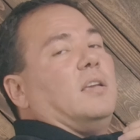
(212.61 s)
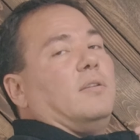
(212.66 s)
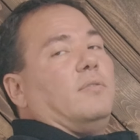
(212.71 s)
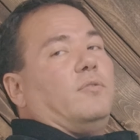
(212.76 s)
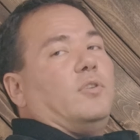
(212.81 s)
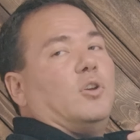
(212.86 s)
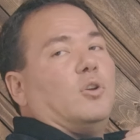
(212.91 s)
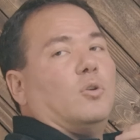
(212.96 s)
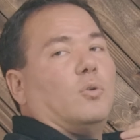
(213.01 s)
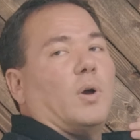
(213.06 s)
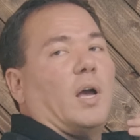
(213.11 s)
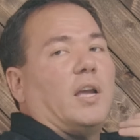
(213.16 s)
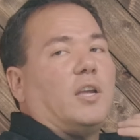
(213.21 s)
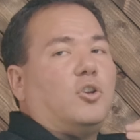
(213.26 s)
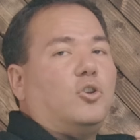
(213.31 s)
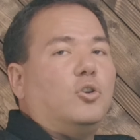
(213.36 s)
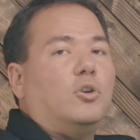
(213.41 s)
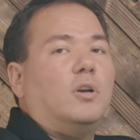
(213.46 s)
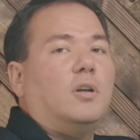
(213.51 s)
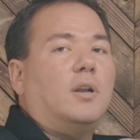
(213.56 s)
give you a
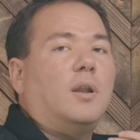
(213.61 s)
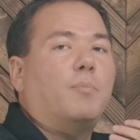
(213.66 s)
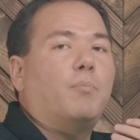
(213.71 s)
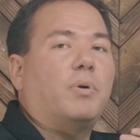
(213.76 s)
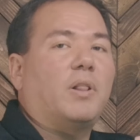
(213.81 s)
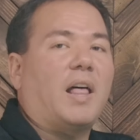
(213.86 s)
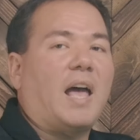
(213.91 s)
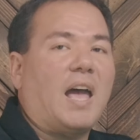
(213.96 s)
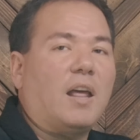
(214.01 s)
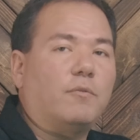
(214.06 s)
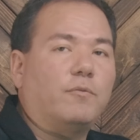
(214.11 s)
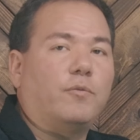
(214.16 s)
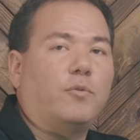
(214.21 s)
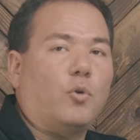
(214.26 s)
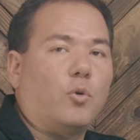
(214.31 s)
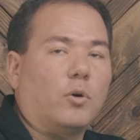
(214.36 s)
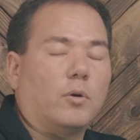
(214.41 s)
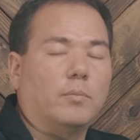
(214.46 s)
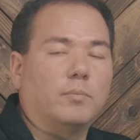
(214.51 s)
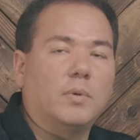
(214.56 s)
good
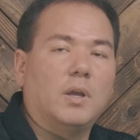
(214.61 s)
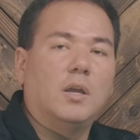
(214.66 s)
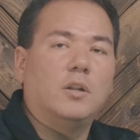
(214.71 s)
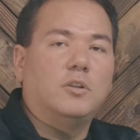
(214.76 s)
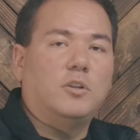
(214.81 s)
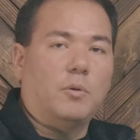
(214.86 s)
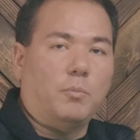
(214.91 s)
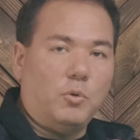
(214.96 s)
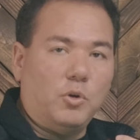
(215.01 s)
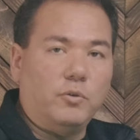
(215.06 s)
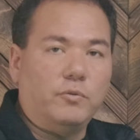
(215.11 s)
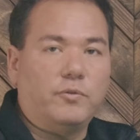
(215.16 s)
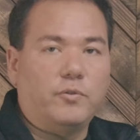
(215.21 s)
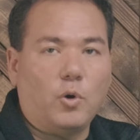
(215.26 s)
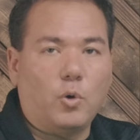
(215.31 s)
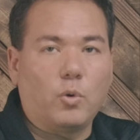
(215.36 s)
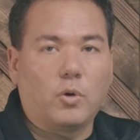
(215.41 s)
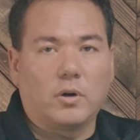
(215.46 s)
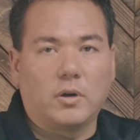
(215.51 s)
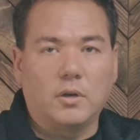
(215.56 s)
platform to move
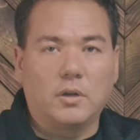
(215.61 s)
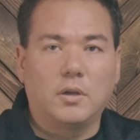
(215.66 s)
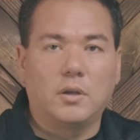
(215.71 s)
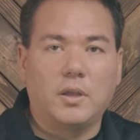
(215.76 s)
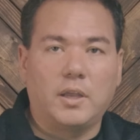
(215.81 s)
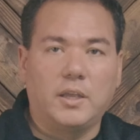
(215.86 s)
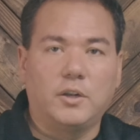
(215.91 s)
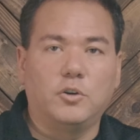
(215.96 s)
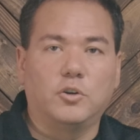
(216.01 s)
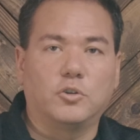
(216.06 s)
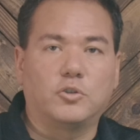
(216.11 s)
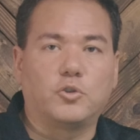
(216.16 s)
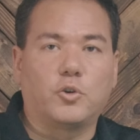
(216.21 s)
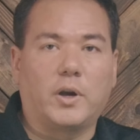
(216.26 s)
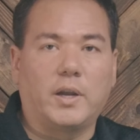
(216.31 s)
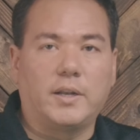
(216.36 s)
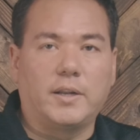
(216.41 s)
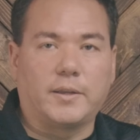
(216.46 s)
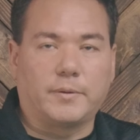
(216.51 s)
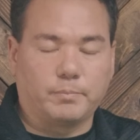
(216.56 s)
forward in your
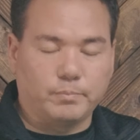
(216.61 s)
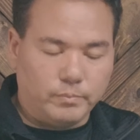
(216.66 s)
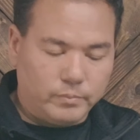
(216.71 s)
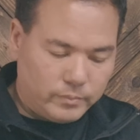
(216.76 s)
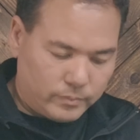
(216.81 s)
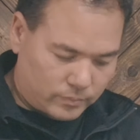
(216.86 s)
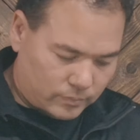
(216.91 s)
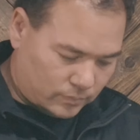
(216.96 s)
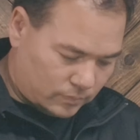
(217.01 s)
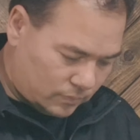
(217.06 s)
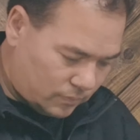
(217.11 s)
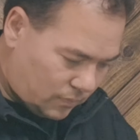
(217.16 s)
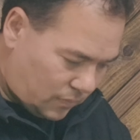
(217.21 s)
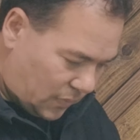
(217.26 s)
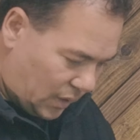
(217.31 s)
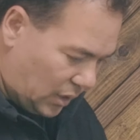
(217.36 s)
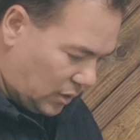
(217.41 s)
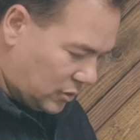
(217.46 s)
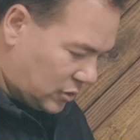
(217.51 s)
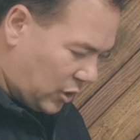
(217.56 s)
training.
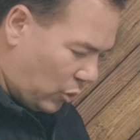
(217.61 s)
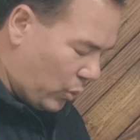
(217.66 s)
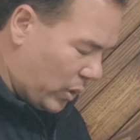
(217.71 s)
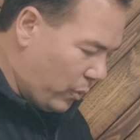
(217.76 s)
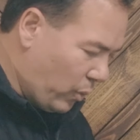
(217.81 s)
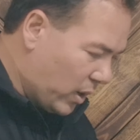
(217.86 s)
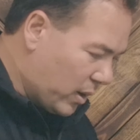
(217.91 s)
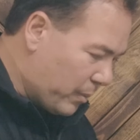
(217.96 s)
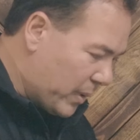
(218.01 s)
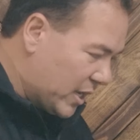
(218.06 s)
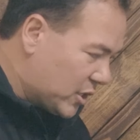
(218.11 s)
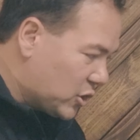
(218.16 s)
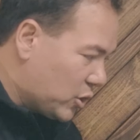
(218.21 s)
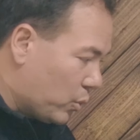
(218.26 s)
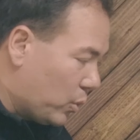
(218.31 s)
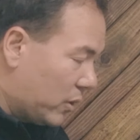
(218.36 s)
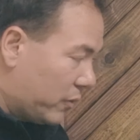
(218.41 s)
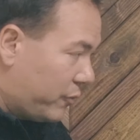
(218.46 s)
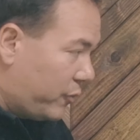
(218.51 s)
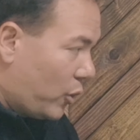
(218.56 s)
So we want to make
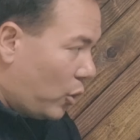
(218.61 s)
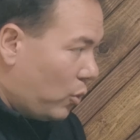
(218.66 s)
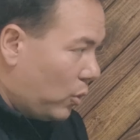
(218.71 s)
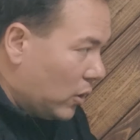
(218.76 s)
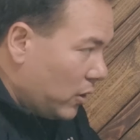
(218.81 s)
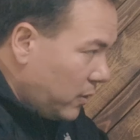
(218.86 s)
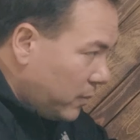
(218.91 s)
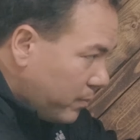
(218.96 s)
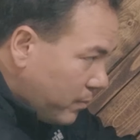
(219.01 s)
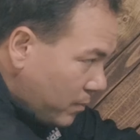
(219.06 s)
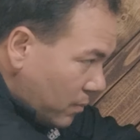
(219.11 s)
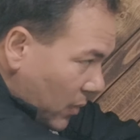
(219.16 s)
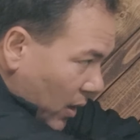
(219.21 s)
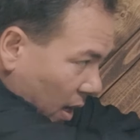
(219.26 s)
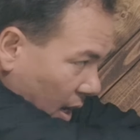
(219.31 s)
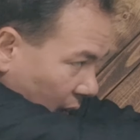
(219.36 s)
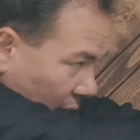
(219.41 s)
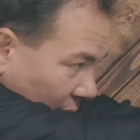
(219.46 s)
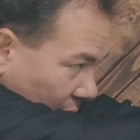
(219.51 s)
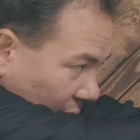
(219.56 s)
sure we're forward,
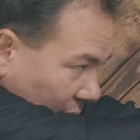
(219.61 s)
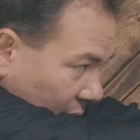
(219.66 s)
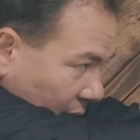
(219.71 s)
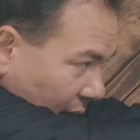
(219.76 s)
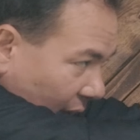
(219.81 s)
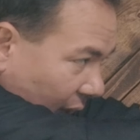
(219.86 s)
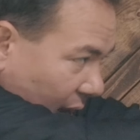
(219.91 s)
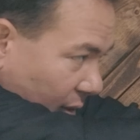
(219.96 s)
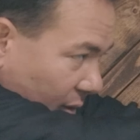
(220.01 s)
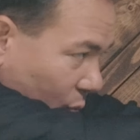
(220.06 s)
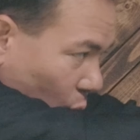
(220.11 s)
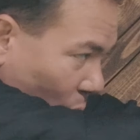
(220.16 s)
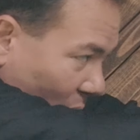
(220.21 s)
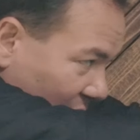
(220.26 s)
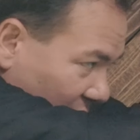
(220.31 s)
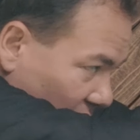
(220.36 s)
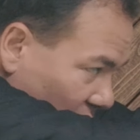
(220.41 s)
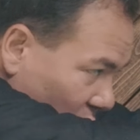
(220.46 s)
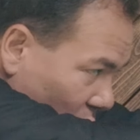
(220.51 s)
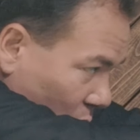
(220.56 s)
and that
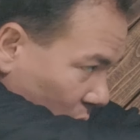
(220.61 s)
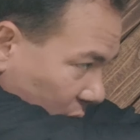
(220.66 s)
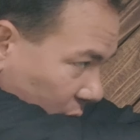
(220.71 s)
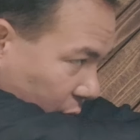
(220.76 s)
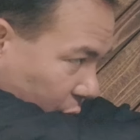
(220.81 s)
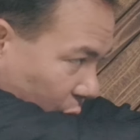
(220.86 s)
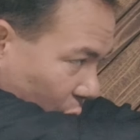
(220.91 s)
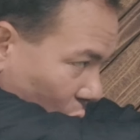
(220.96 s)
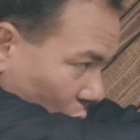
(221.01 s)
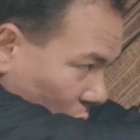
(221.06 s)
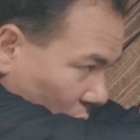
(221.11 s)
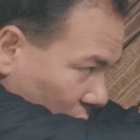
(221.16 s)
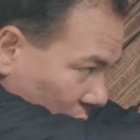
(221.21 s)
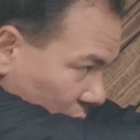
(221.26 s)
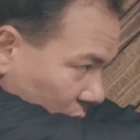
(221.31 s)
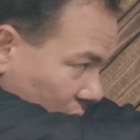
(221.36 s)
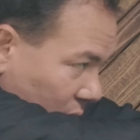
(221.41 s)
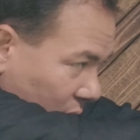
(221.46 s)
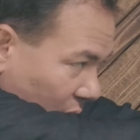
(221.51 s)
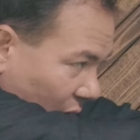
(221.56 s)
weight going
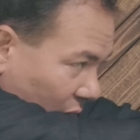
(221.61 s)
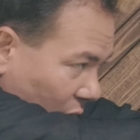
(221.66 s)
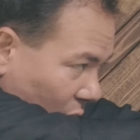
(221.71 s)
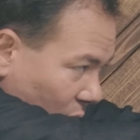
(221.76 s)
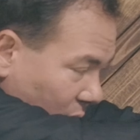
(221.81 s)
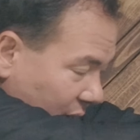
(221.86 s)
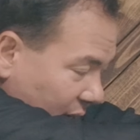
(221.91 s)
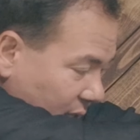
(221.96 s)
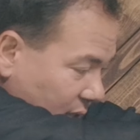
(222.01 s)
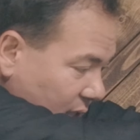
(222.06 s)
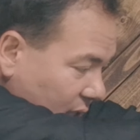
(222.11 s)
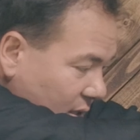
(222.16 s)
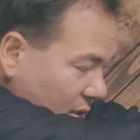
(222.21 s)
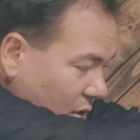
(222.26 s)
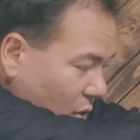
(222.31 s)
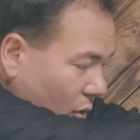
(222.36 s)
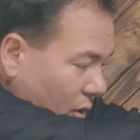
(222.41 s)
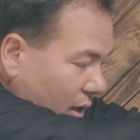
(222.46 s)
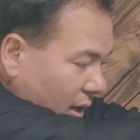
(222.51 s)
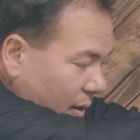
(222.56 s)
forward, not only is this
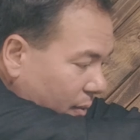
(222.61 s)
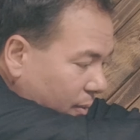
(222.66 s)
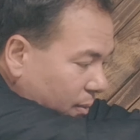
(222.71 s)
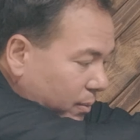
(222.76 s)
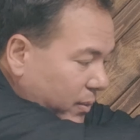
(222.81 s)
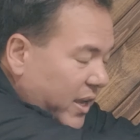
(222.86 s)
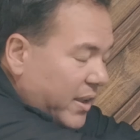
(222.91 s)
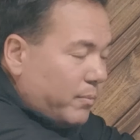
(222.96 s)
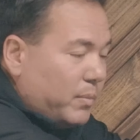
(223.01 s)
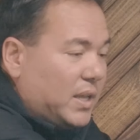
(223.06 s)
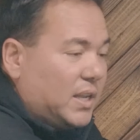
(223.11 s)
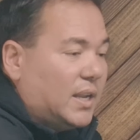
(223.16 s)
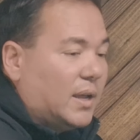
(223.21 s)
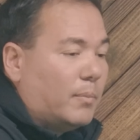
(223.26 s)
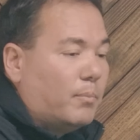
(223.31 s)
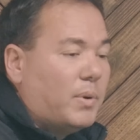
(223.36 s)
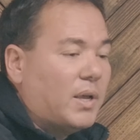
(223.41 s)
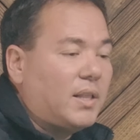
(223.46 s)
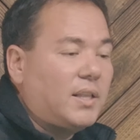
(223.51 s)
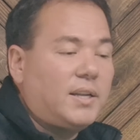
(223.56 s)
going to give me the
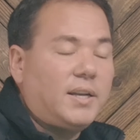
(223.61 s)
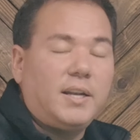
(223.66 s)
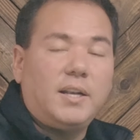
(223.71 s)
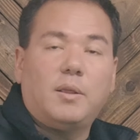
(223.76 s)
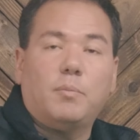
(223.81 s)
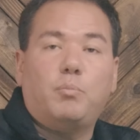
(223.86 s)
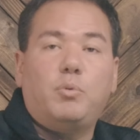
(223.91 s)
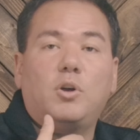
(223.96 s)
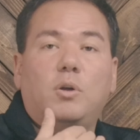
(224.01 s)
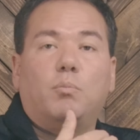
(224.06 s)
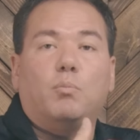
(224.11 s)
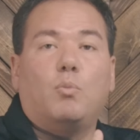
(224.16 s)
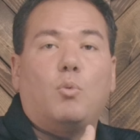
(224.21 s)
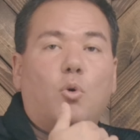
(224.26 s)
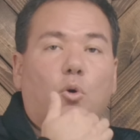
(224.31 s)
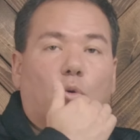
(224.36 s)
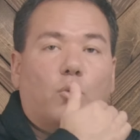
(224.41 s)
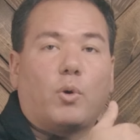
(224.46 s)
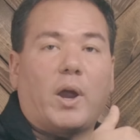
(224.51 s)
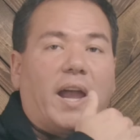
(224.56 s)
ability to put
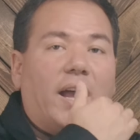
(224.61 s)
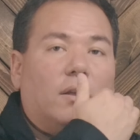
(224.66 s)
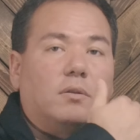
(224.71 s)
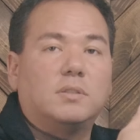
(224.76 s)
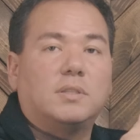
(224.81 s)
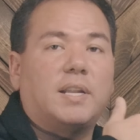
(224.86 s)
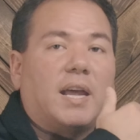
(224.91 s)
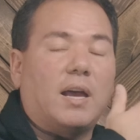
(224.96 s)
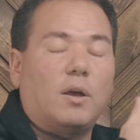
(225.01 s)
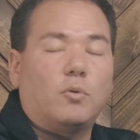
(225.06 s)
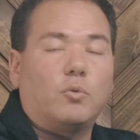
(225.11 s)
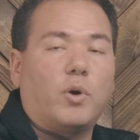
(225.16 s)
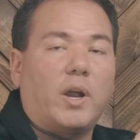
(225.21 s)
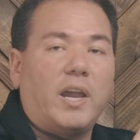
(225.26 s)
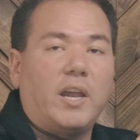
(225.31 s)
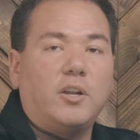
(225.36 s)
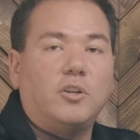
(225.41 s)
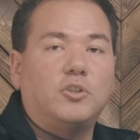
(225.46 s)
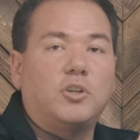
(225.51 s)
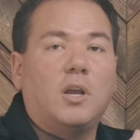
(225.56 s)
more rounds down
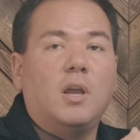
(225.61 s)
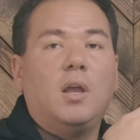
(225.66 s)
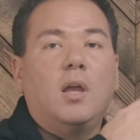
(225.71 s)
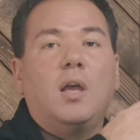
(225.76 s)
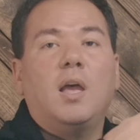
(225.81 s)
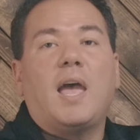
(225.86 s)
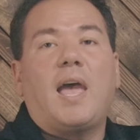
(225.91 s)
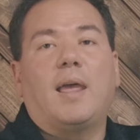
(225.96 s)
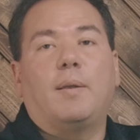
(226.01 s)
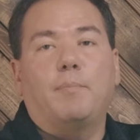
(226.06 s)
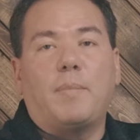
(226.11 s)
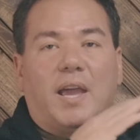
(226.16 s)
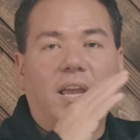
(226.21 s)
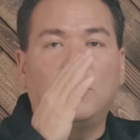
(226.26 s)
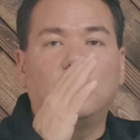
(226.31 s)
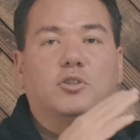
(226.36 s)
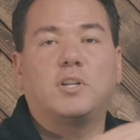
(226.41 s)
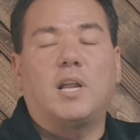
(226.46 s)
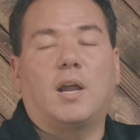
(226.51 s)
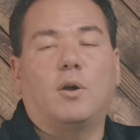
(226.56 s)
range and
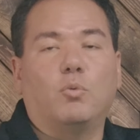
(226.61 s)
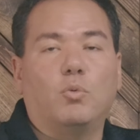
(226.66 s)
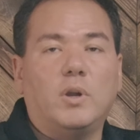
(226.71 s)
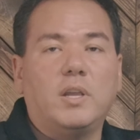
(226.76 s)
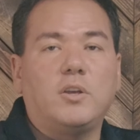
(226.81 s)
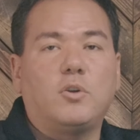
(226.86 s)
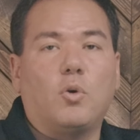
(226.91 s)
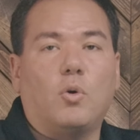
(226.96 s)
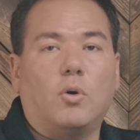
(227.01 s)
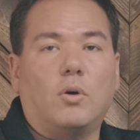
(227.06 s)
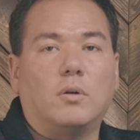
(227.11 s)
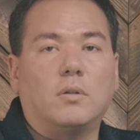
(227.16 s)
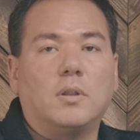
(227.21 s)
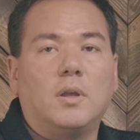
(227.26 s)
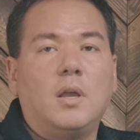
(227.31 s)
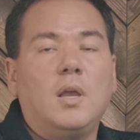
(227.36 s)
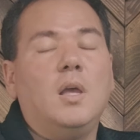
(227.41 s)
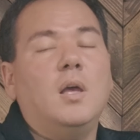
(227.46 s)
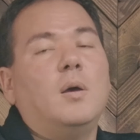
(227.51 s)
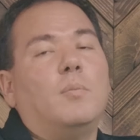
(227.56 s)
manage that
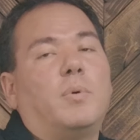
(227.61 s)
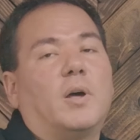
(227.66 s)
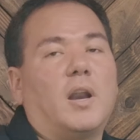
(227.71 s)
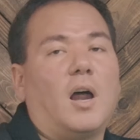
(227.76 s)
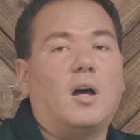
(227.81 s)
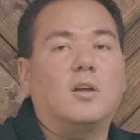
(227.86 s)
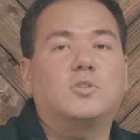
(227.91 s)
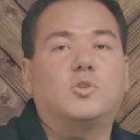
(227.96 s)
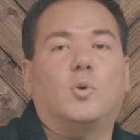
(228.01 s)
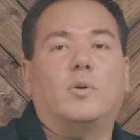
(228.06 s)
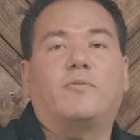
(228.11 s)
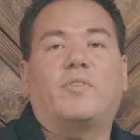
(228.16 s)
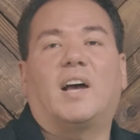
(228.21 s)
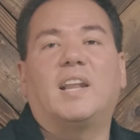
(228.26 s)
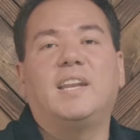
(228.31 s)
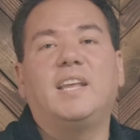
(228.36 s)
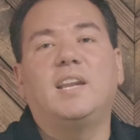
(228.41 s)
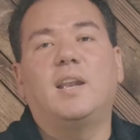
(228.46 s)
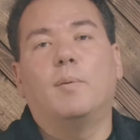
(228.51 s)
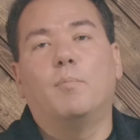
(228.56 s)
recoil, but also if
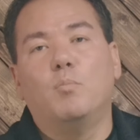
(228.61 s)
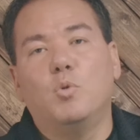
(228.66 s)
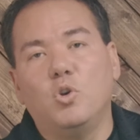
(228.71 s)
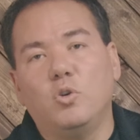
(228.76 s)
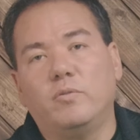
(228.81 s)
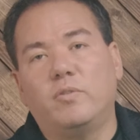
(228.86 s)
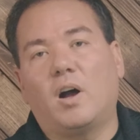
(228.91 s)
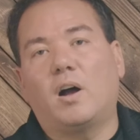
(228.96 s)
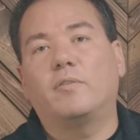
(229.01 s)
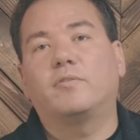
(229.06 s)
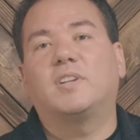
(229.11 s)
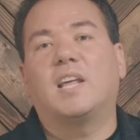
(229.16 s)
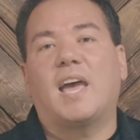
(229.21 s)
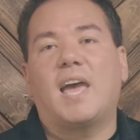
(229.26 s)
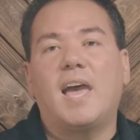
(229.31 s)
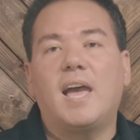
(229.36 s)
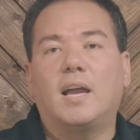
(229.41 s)
I need to move off the